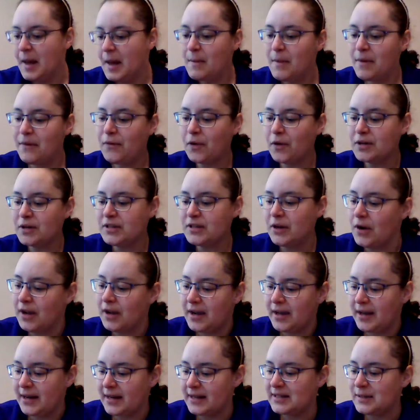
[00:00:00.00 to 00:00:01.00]
Before Tony
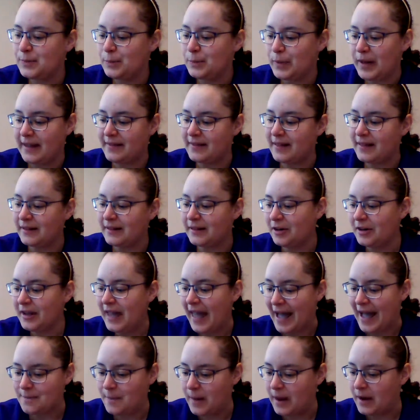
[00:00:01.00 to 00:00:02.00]
could explain, the little
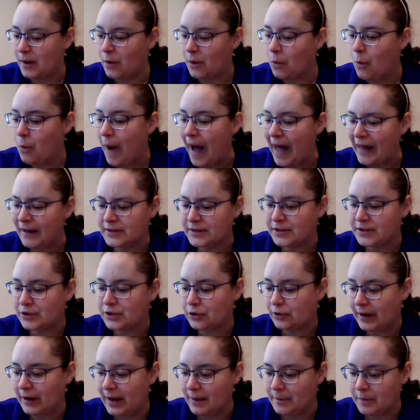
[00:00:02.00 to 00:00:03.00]
cat made a wild
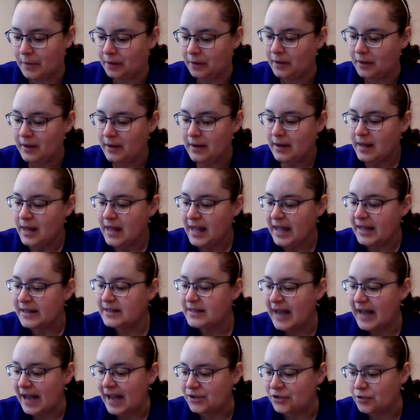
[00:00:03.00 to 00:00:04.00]
scramble.
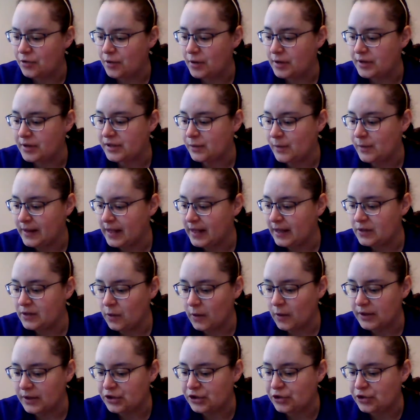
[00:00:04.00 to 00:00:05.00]
It dashed through the swinging
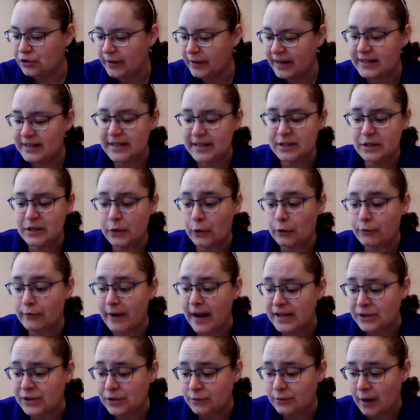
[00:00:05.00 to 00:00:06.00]
door and streaked into the
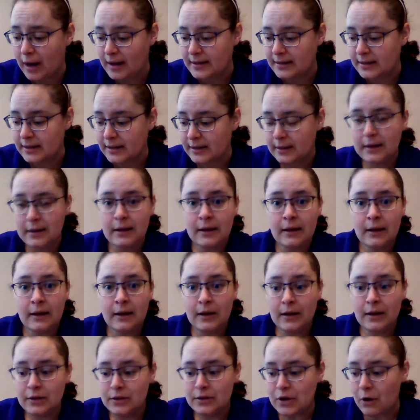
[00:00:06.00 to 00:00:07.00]
restaurant.
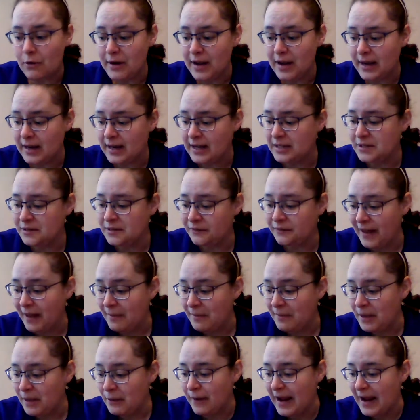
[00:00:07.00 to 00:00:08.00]
Tony and his
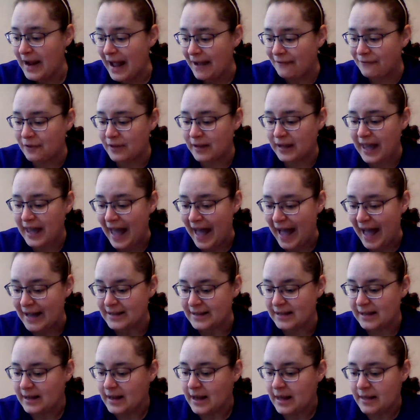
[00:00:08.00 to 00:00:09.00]
family ran after the
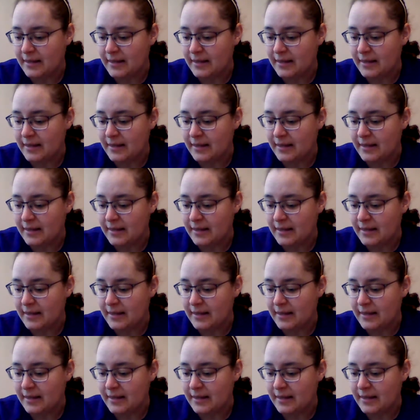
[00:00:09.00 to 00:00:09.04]
cat.